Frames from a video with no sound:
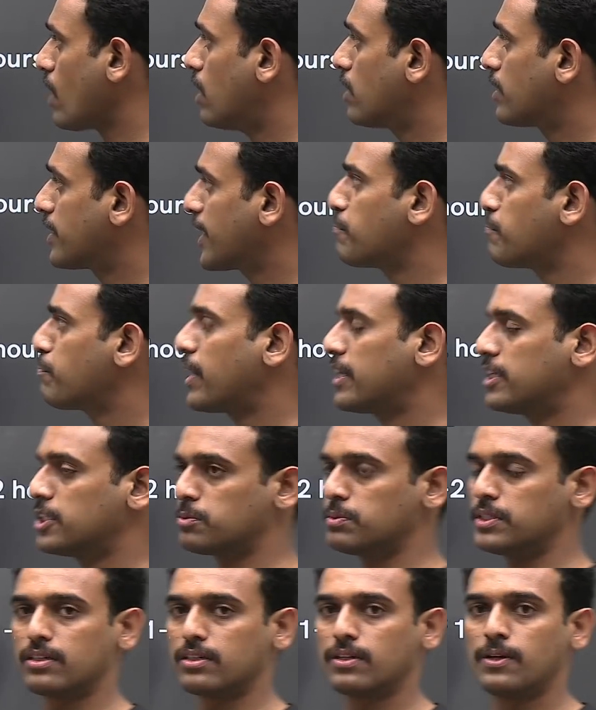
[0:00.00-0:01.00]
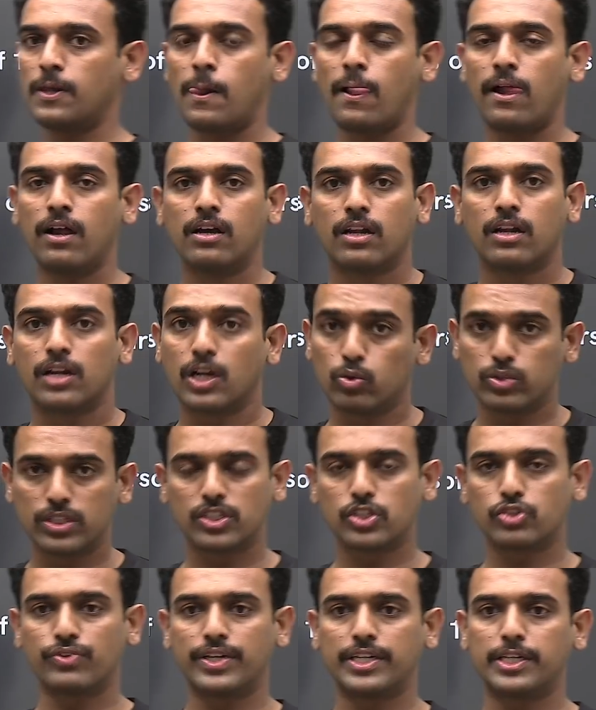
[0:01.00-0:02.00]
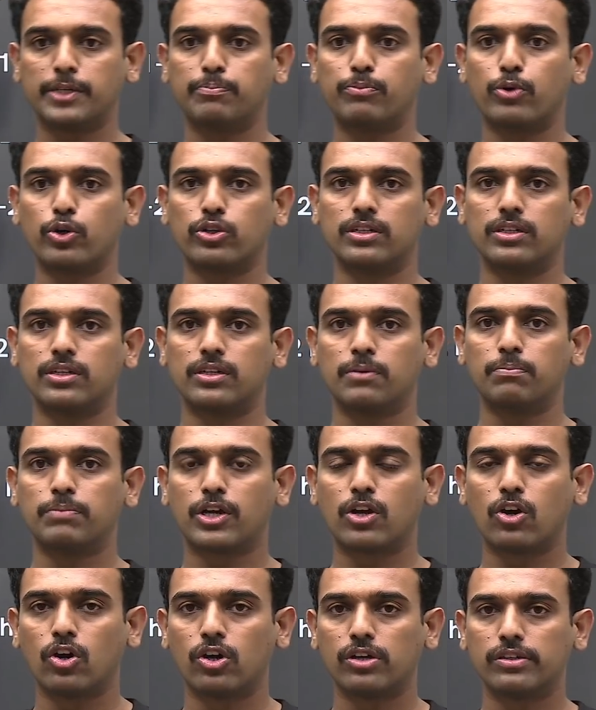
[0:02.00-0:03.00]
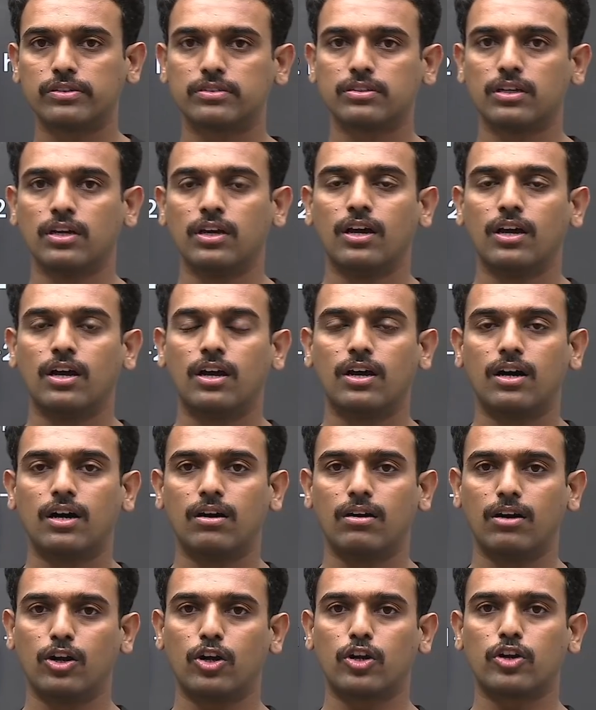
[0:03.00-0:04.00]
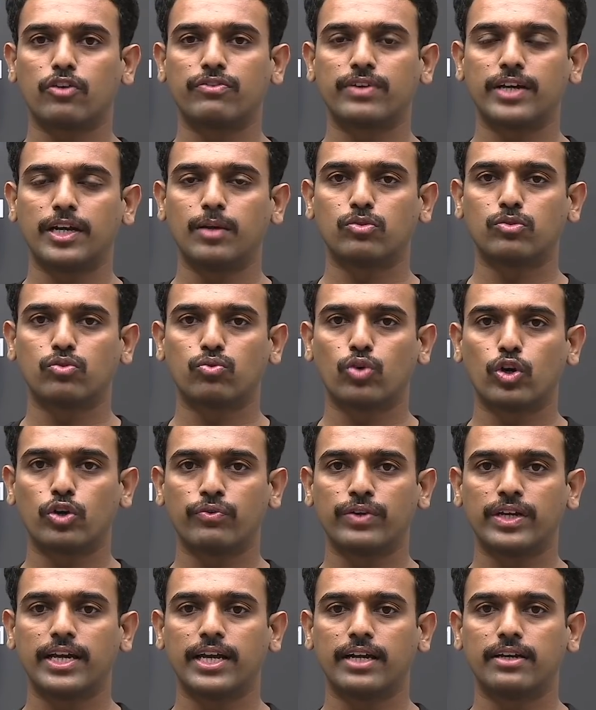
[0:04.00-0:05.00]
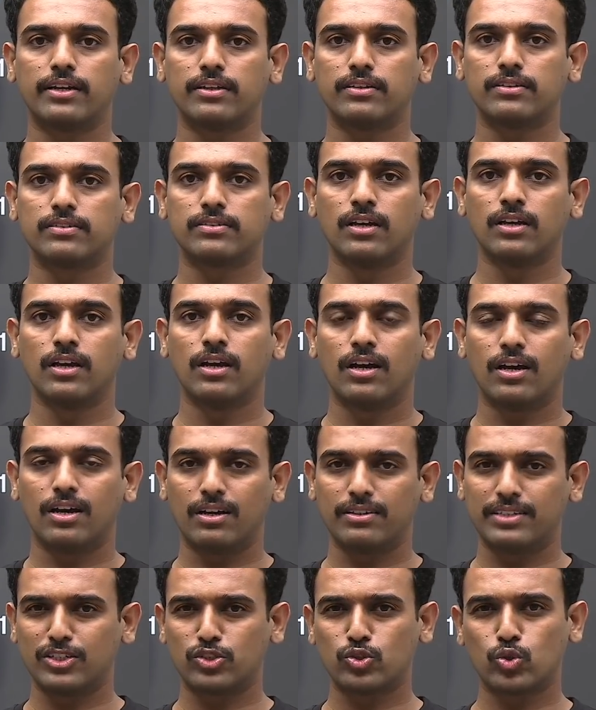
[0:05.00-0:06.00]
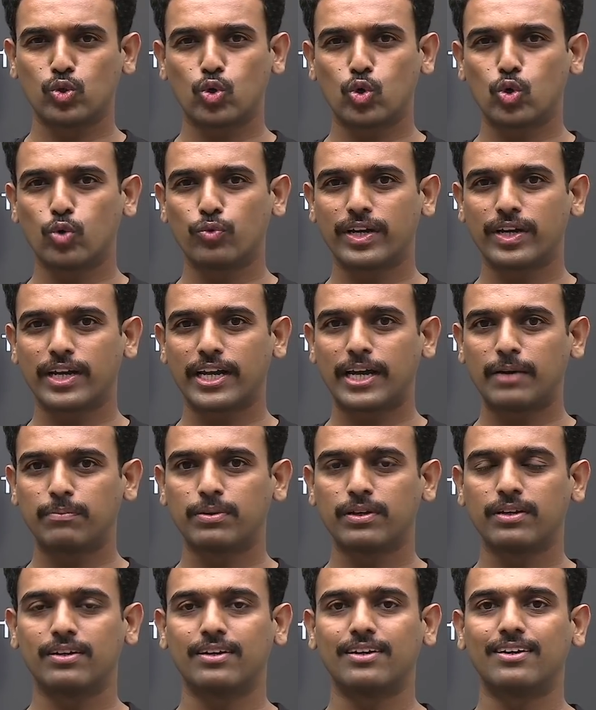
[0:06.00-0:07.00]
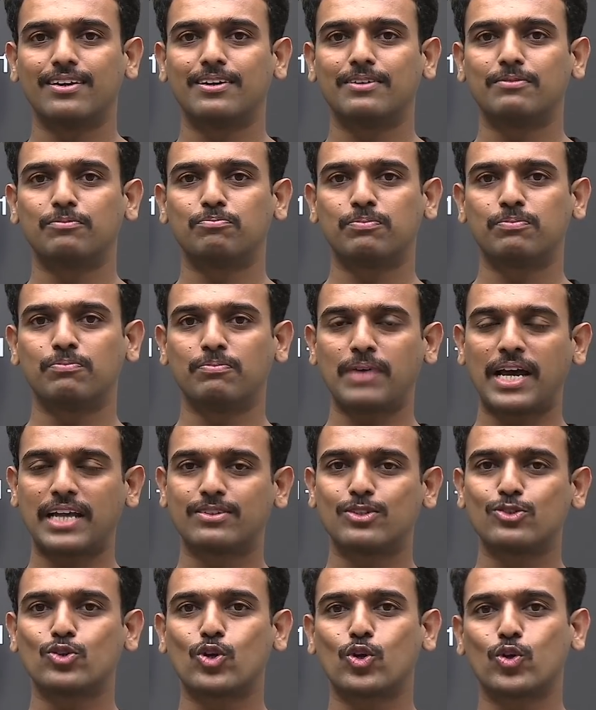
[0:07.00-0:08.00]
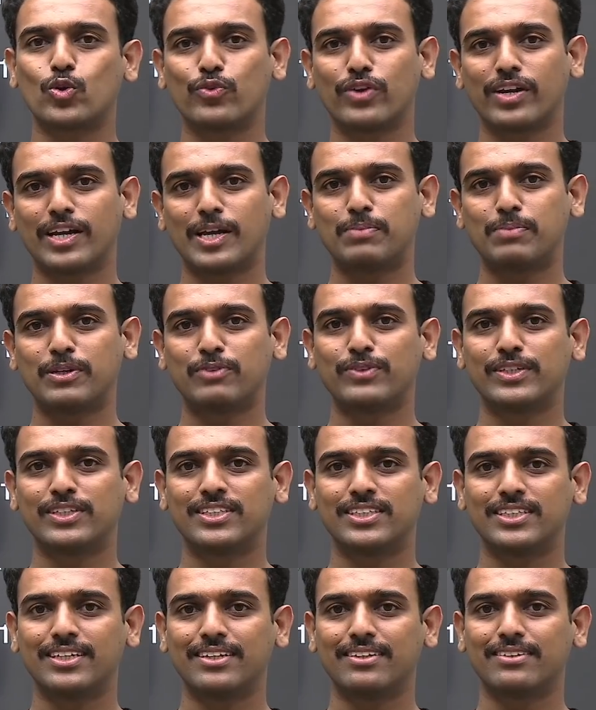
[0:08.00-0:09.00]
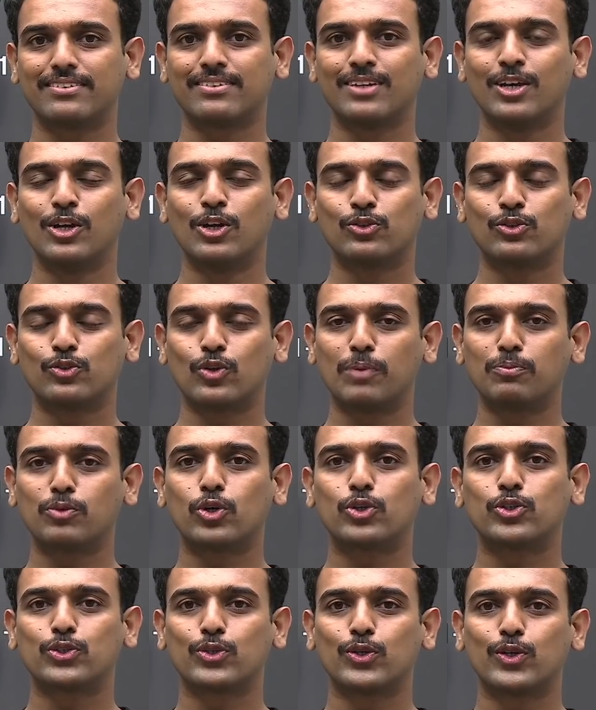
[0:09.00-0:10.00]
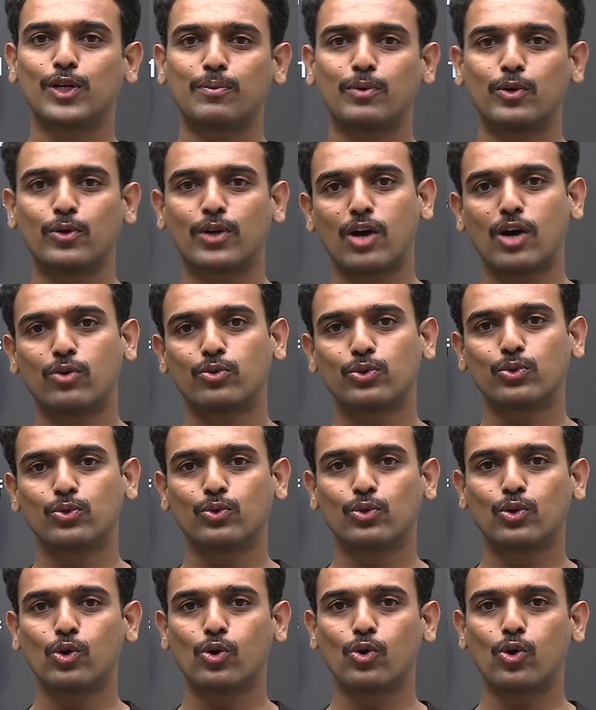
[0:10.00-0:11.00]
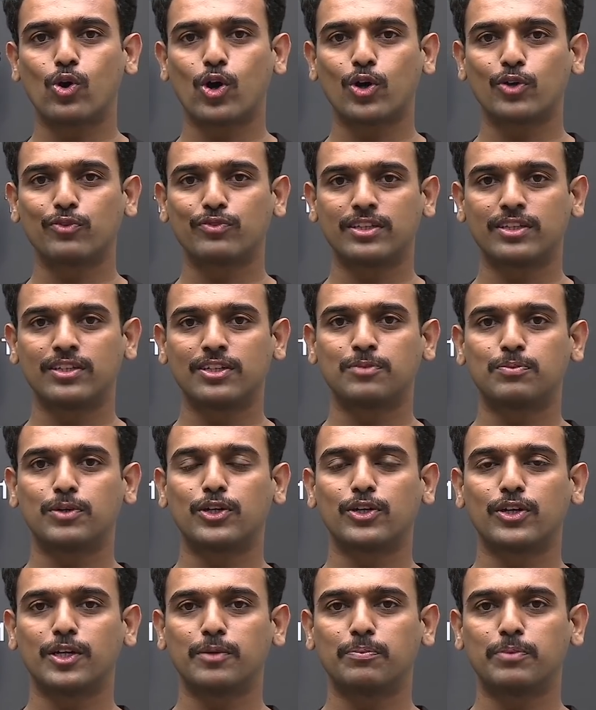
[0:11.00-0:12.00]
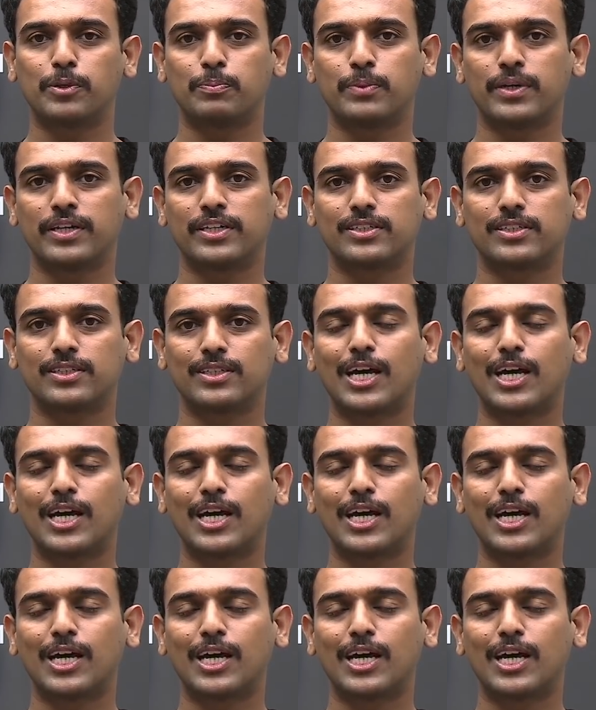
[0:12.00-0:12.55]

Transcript: Time management. Now this is very important because a lot of times what we get is there's no overlap. Maths is not overlapping with GS, so I'm not sure about how to go on with this particular preparation.